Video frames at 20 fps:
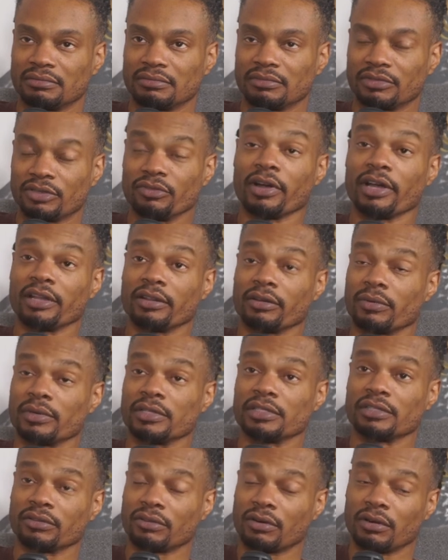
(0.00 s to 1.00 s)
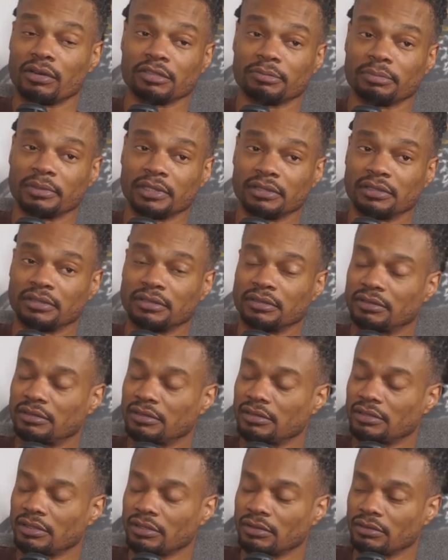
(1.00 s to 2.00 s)
You're right. There wasn't a crawl space,
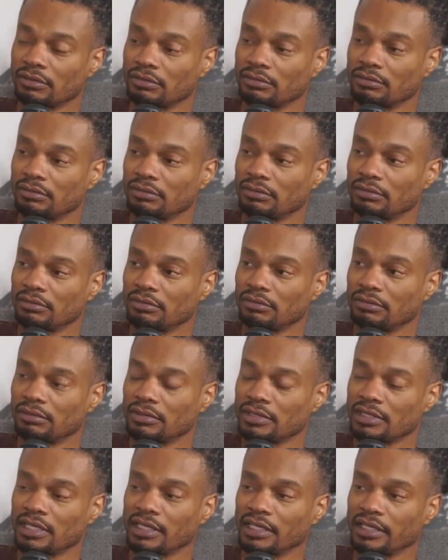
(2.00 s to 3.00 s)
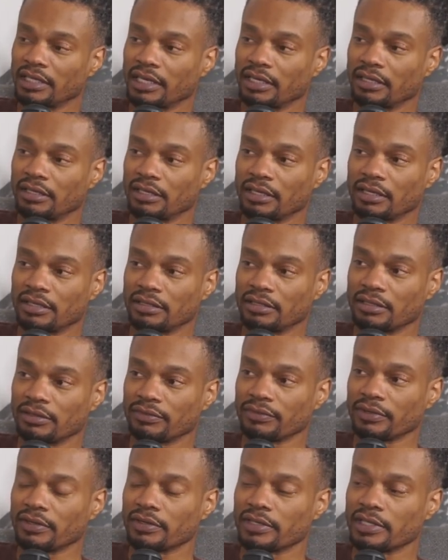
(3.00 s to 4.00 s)
so it's not like they could get into the
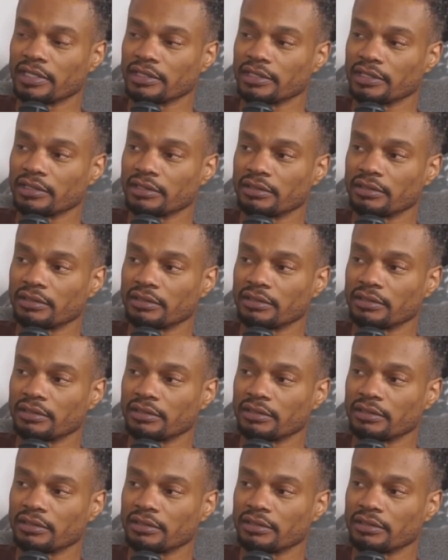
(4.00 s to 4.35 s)
foundation.